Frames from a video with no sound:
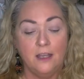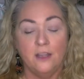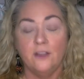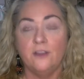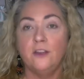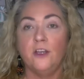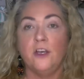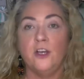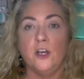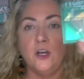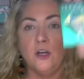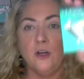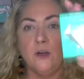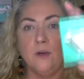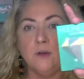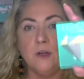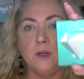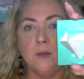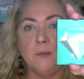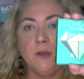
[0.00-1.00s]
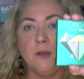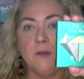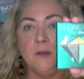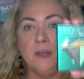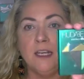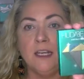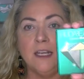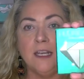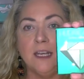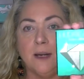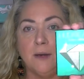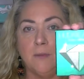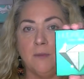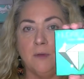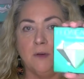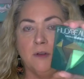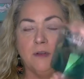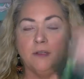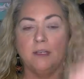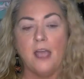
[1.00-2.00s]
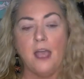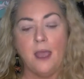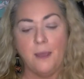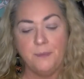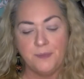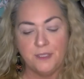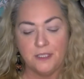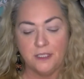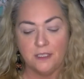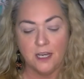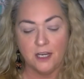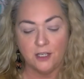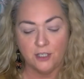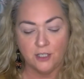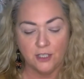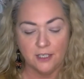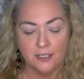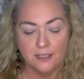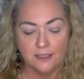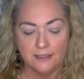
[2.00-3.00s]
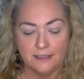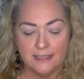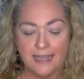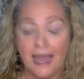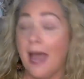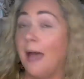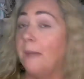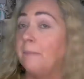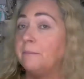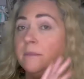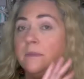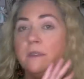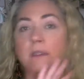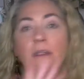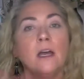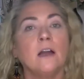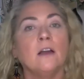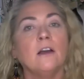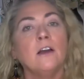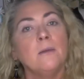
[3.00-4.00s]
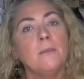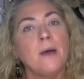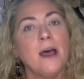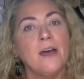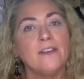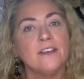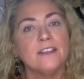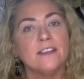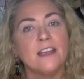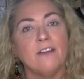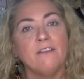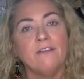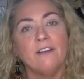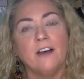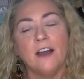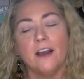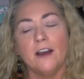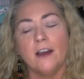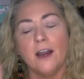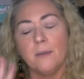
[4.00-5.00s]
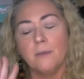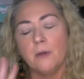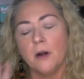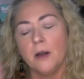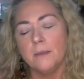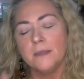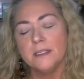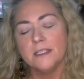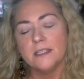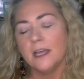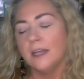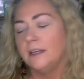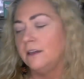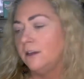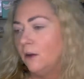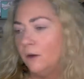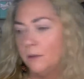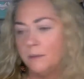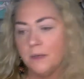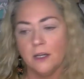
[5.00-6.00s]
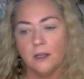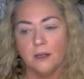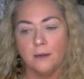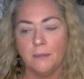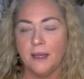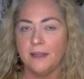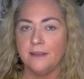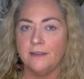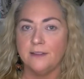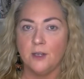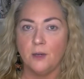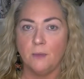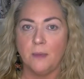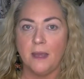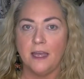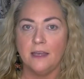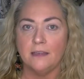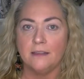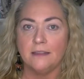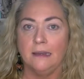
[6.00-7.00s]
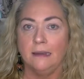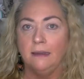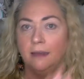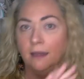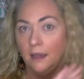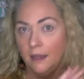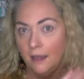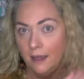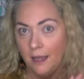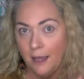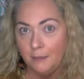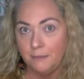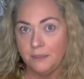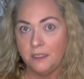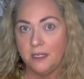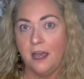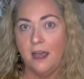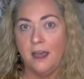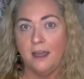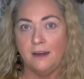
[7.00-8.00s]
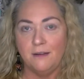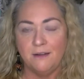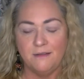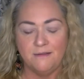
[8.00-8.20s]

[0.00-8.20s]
the Huda Beauty Emerald Obsessions. I'm not going to buy the sapphire, I promise. I know I'm not going to buy the topaz. I'm done